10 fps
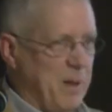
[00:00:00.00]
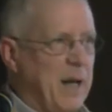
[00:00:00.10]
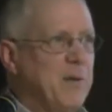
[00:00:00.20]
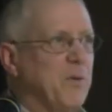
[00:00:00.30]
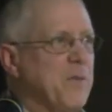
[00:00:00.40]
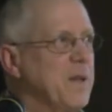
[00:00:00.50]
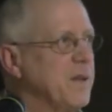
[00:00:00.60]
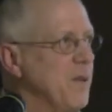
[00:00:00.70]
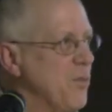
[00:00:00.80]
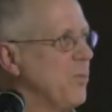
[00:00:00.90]
I don't
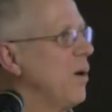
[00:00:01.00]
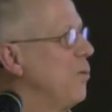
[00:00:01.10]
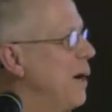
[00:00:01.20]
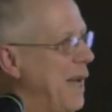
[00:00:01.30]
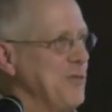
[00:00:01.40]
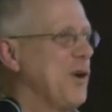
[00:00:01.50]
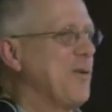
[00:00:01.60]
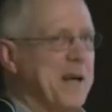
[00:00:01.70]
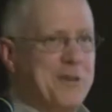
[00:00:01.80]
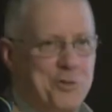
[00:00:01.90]
think that Thoreau has
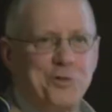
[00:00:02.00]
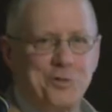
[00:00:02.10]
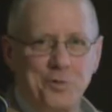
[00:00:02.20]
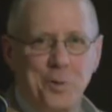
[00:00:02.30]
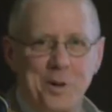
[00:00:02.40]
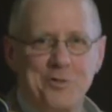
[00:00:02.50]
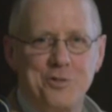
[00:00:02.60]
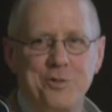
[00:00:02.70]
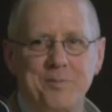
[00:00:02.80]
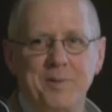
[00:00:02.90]
our answers for
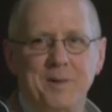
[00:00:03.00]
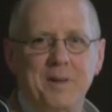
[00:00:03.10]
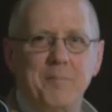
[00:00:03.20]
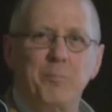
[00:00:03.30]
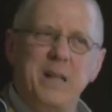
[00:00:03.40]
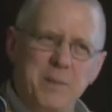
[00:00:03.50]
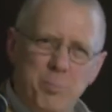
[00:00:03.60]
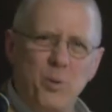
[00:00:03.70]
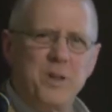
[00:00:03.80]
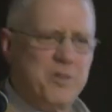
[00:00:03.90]
us, but he
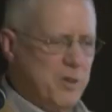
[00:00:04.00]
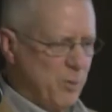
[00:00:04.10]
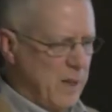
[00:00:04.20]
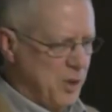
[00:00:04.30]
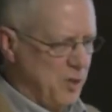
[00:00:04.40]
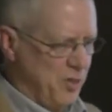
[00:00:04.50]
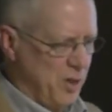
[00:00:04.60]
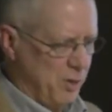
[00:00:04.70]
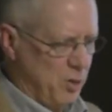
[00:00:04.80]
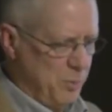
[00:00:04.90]
points in directions
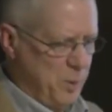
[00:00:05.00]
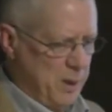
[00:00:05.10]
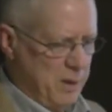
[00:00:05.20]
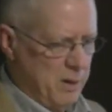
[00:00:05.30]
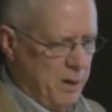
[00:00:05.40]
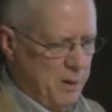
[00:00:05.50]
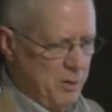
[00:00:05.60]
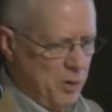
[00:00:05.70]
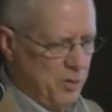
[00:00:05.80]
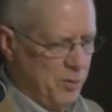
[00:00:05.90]
that could be uh,
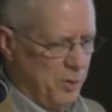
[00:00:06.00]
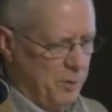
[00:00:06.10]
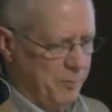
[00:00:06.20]
useful